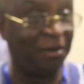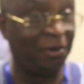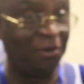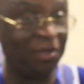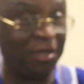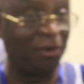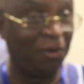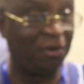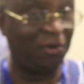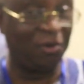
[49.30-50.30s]
on
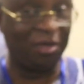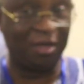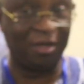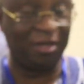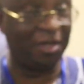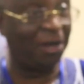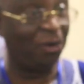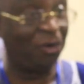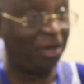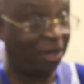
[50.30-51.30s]

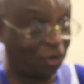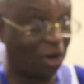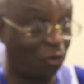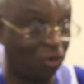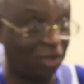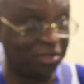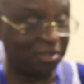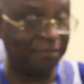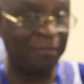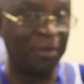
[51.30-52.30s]
the electoral college,
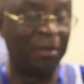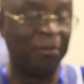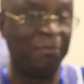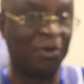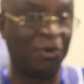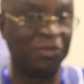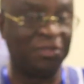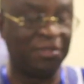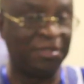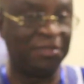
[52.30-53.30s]

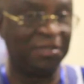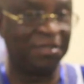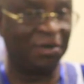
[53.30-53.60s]
because this is